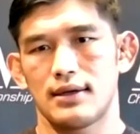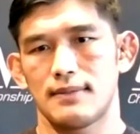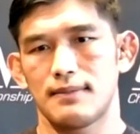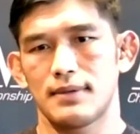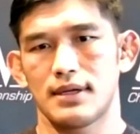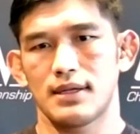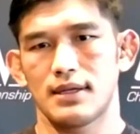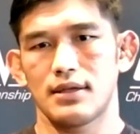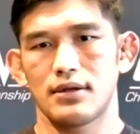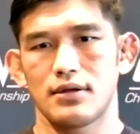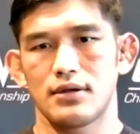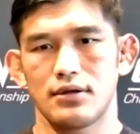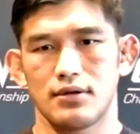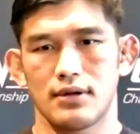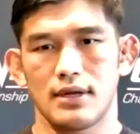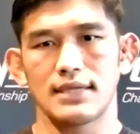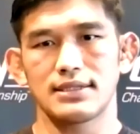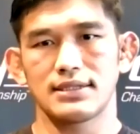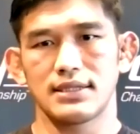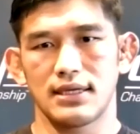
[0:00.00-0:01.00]
But you
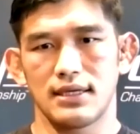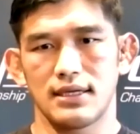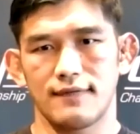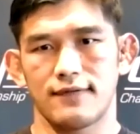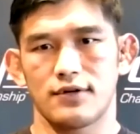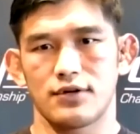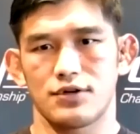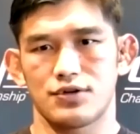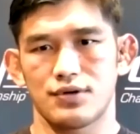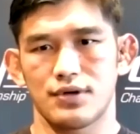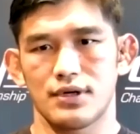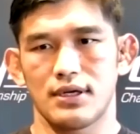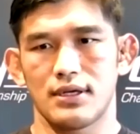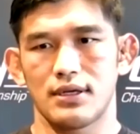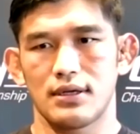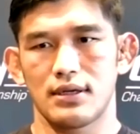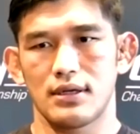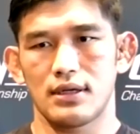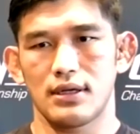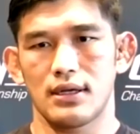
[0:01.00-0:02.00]
guys are in for a treat.
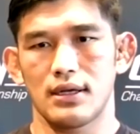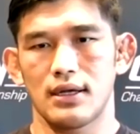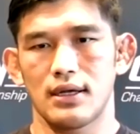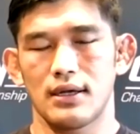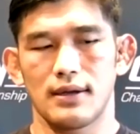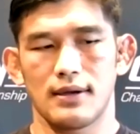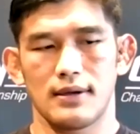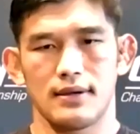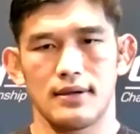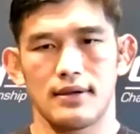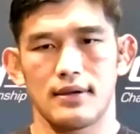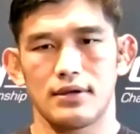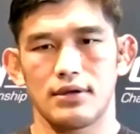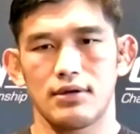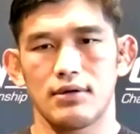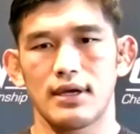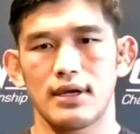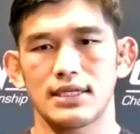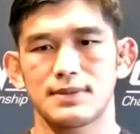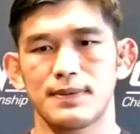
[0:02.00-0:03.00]
U.S.